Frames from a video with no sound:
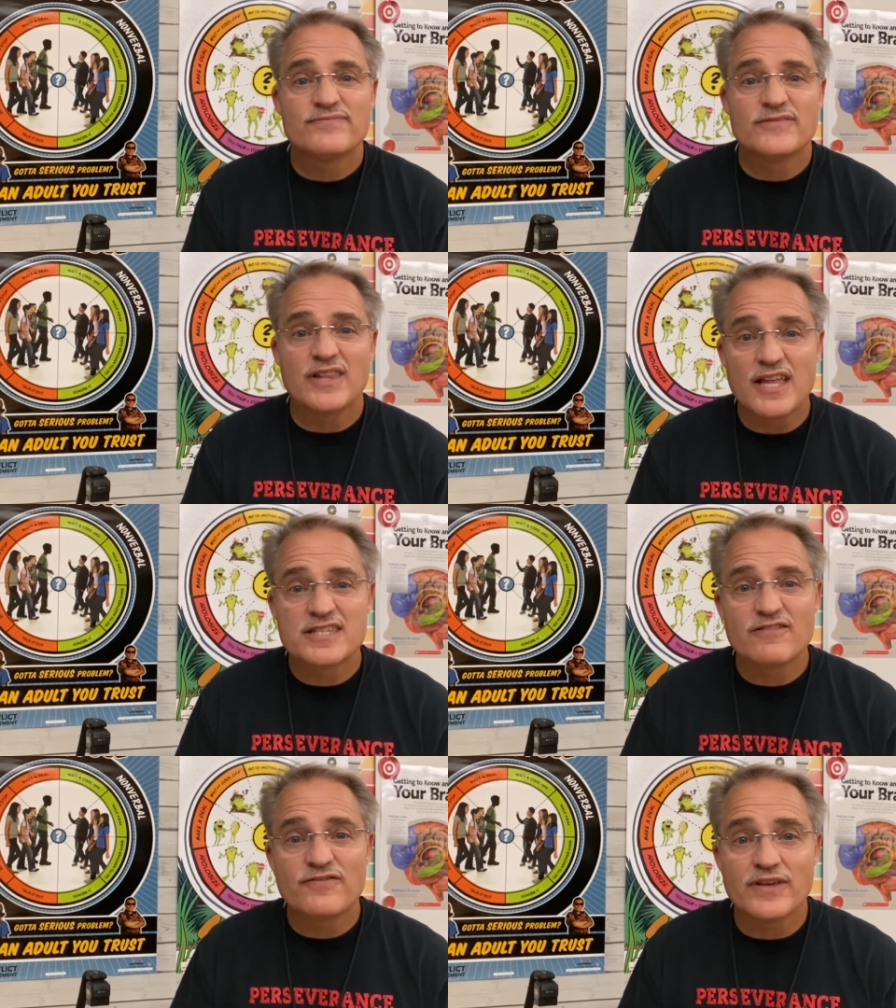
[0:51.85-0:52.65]

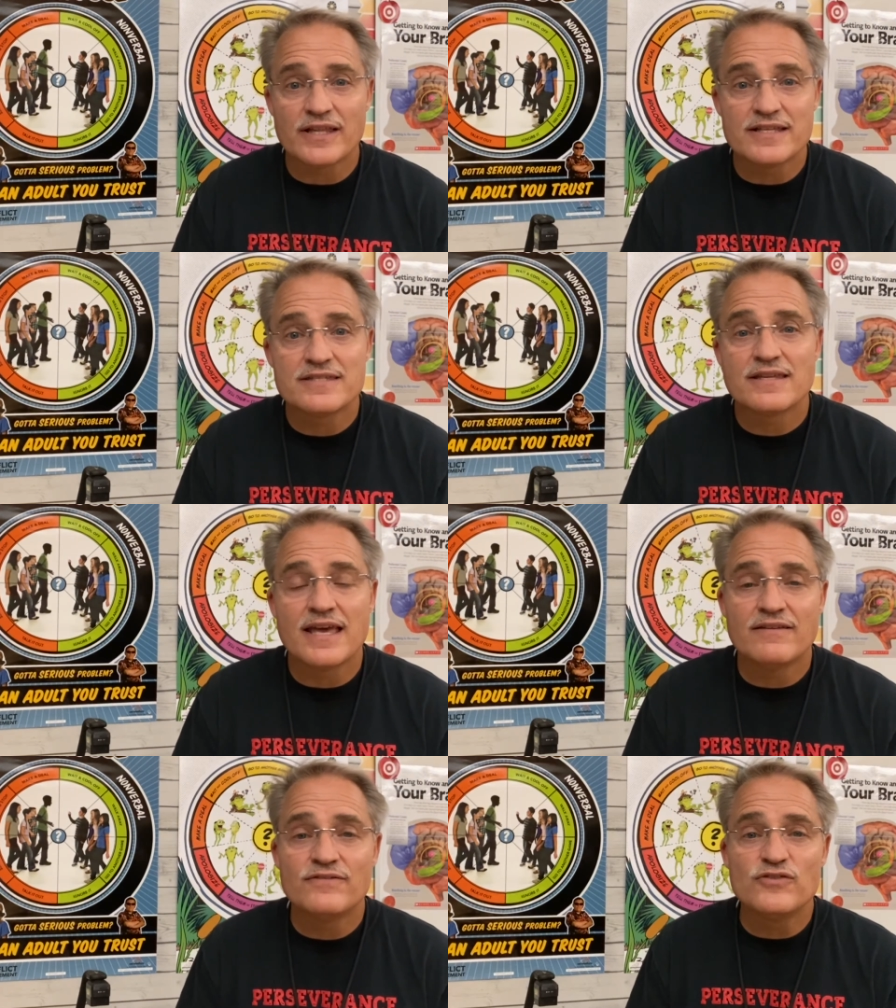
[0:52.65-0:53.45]
lots of feelings,
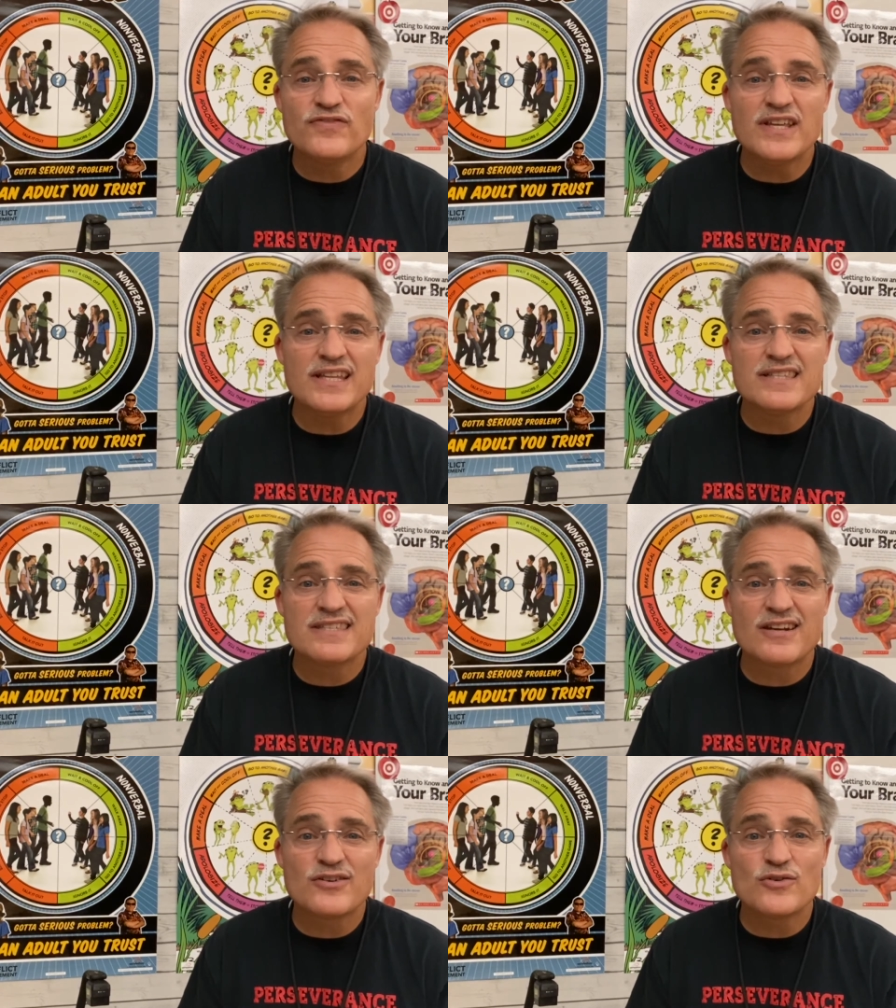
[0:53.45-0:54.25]
and feelings
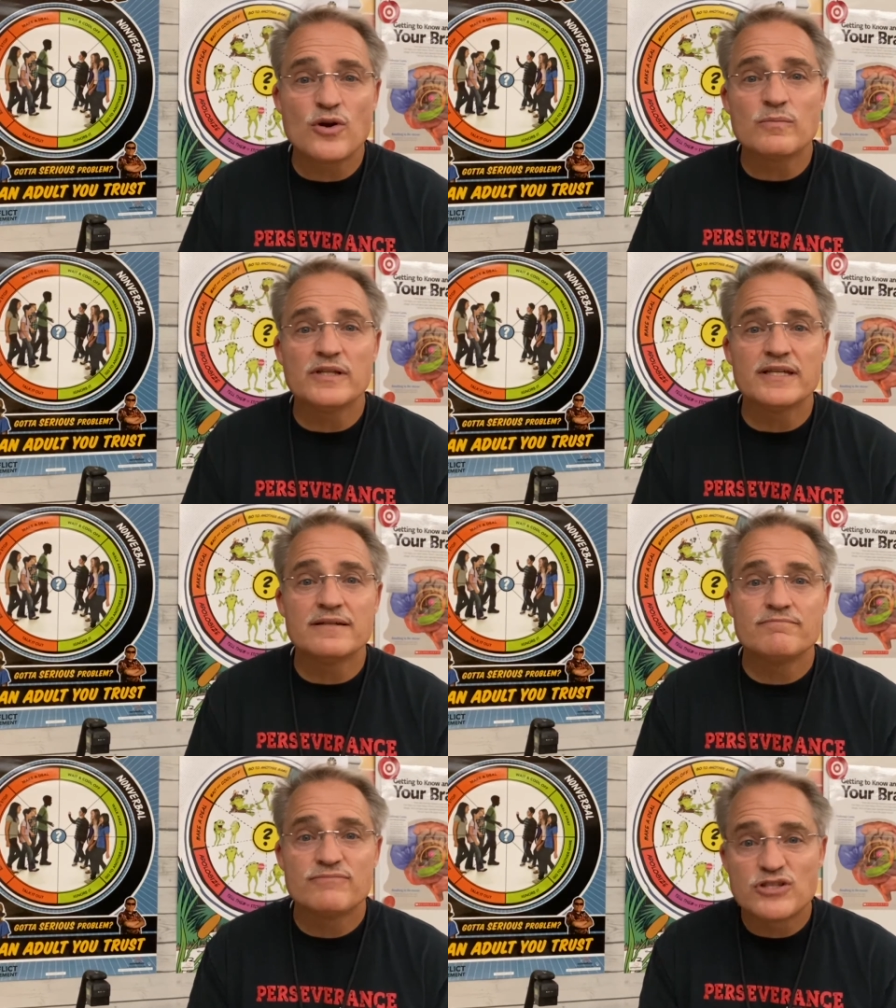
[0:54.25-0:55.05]
that are
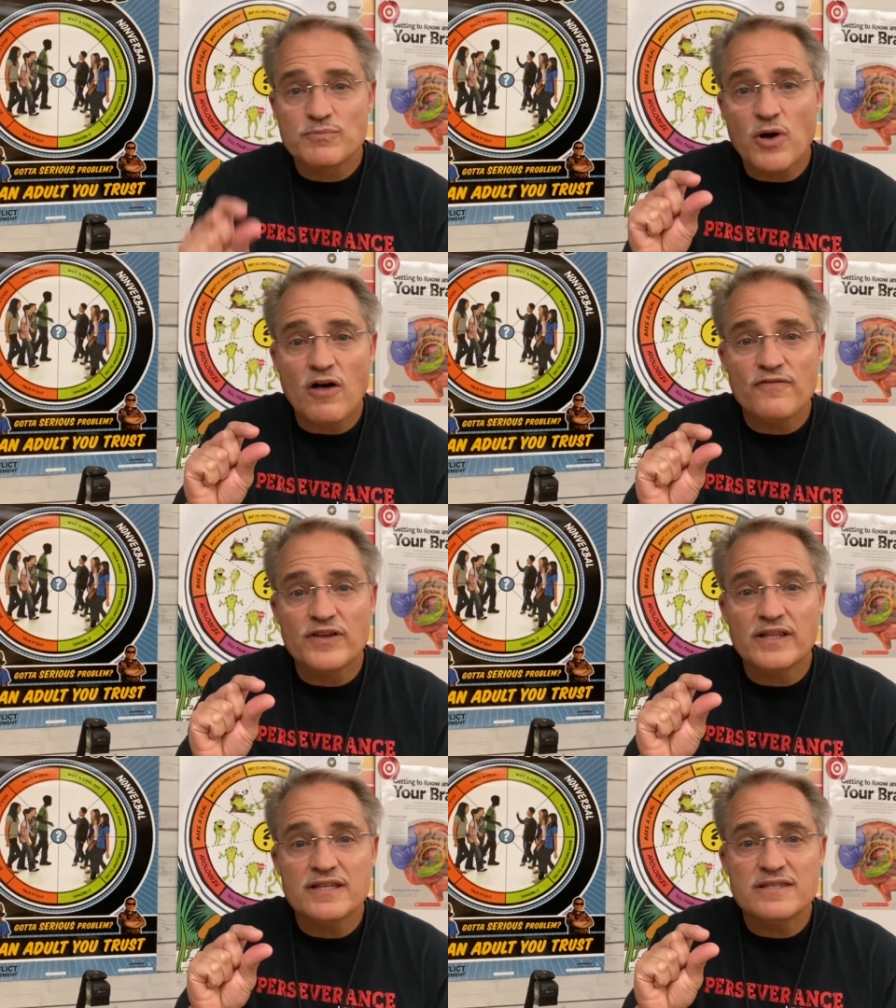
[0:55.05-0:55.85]
normally small
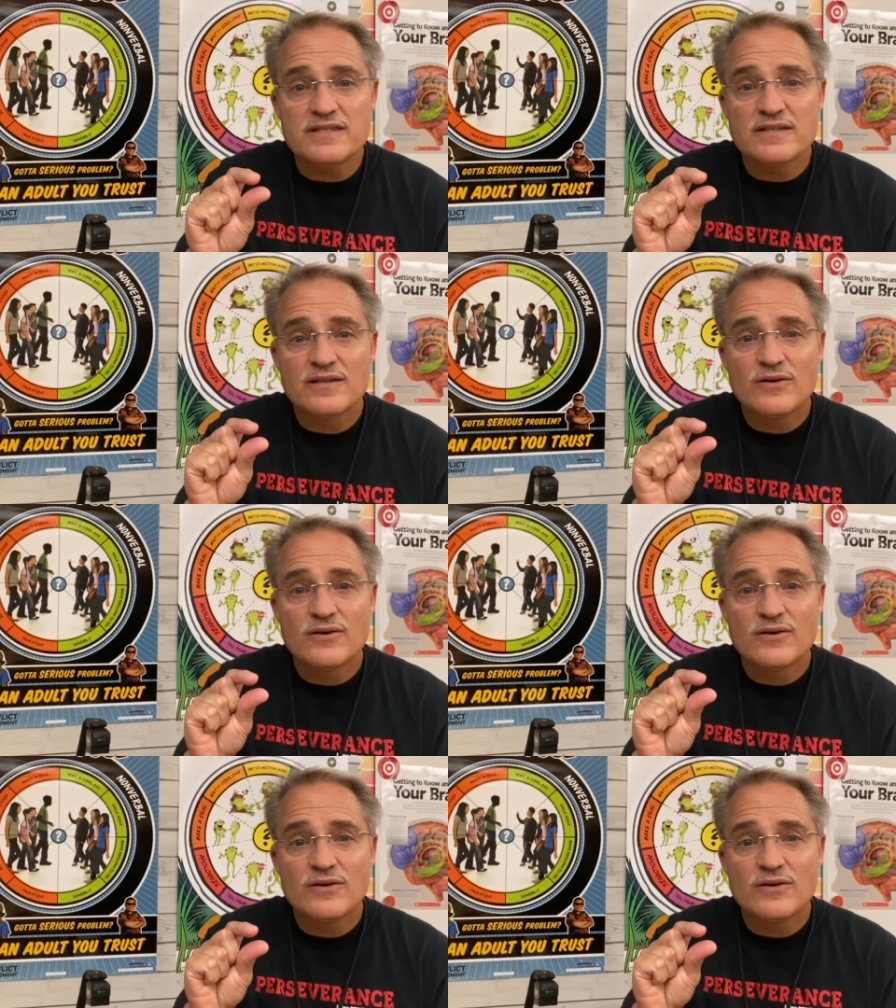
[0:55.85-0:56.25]
feelings